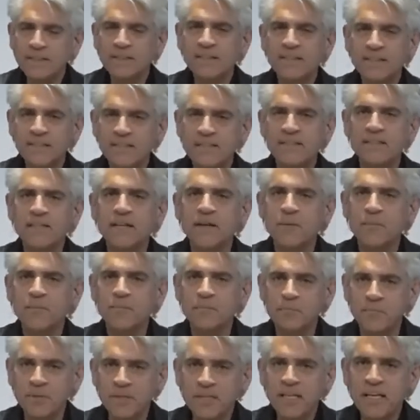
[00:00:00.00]
What does
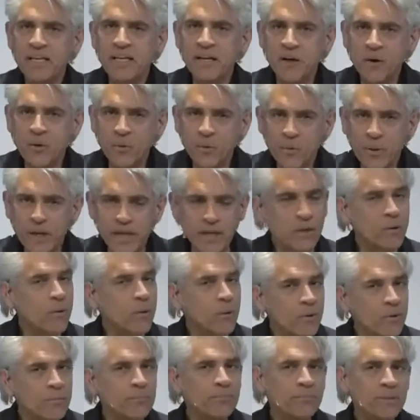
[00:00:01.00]
being
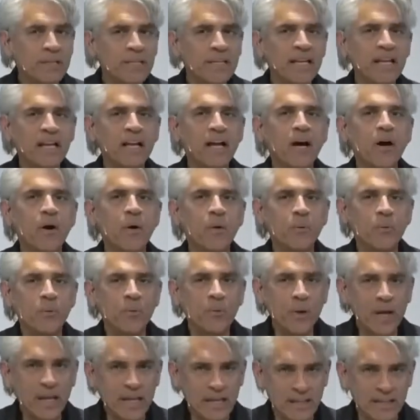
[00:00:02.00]
awake or being
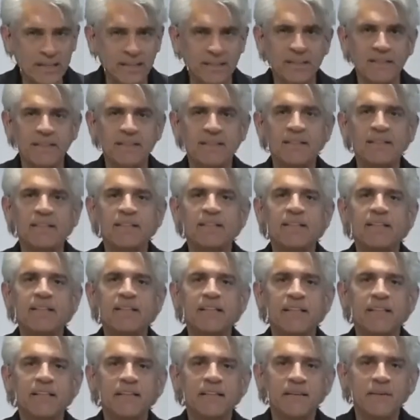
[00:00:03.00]
awakened
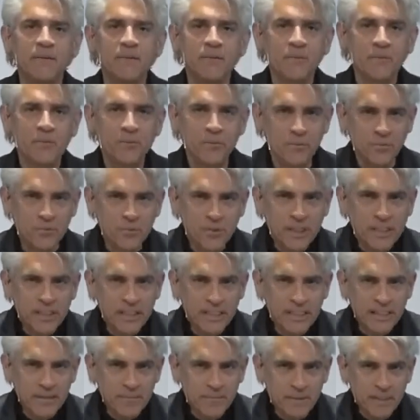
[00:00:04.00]

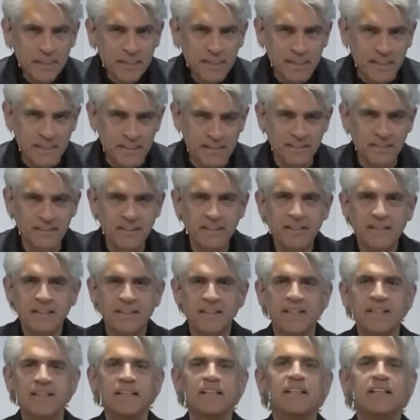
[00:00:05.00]
really mean?
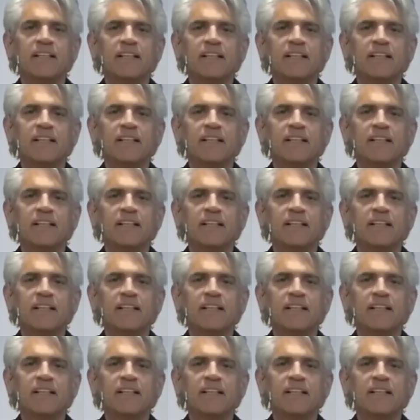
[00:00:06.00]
